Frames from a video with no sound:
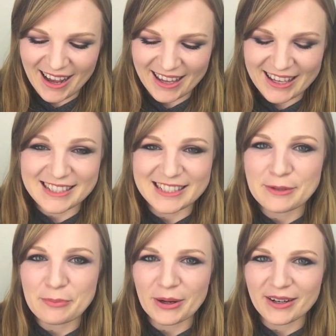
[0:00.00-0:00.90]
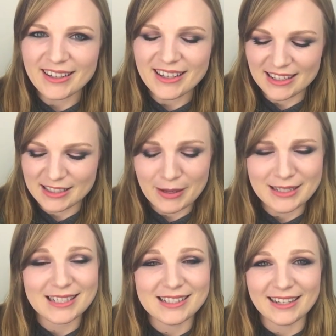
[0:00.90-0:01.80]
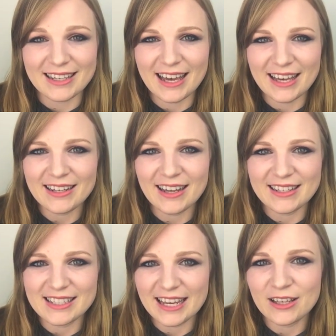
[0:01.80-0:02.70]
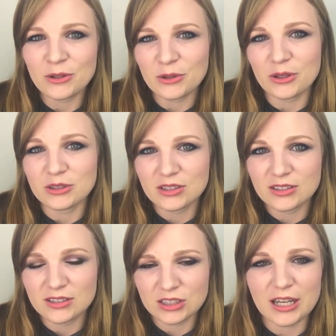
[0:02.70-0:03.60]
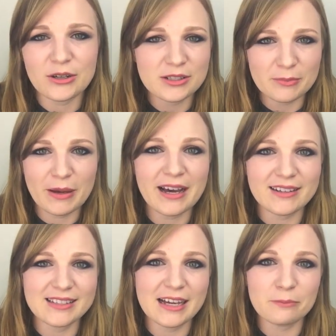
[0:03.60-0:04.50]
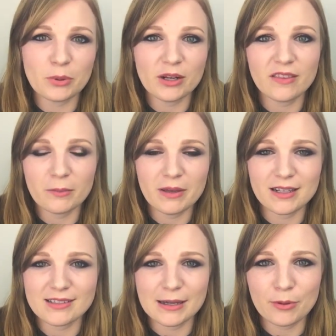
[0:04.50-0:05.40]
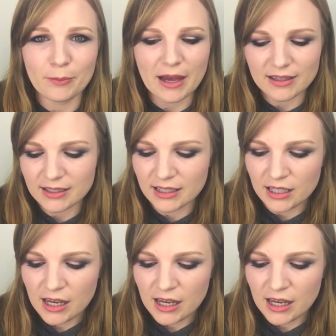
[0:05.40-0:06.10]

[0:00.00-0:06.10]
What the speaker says: is depotting it as best as I can and taking all those shadows and powders out and putting them in a separate palette,